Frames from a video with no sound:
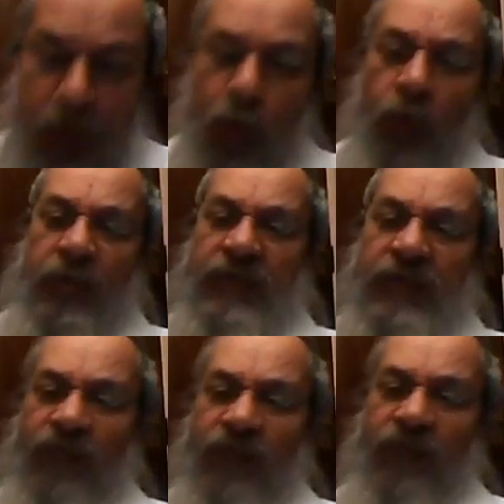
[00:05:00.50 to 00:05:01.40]
orders
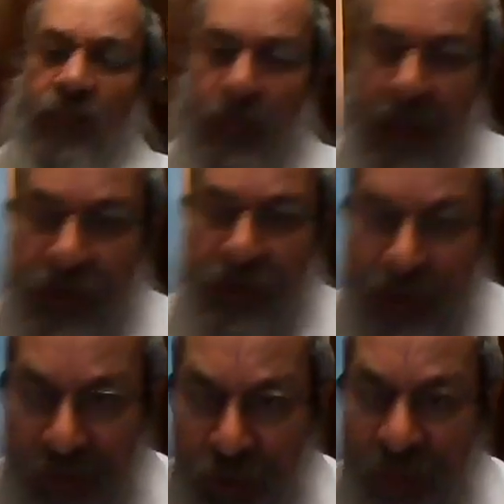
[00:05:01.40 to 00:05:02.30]
from the Baal Shem
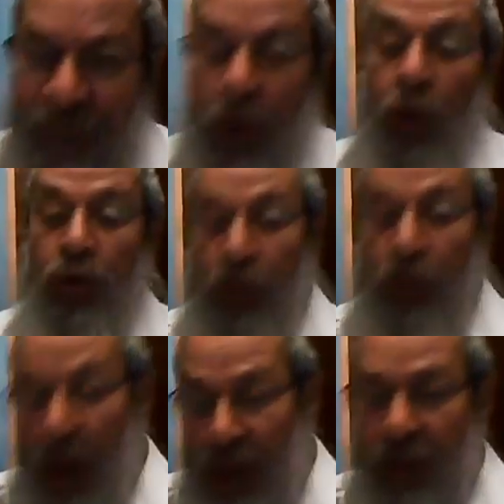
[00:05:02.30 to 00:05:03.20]
Tov
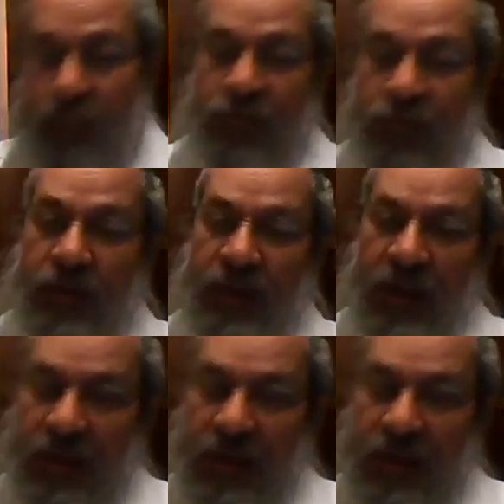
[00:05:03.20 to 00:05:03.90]
not to bring the Alter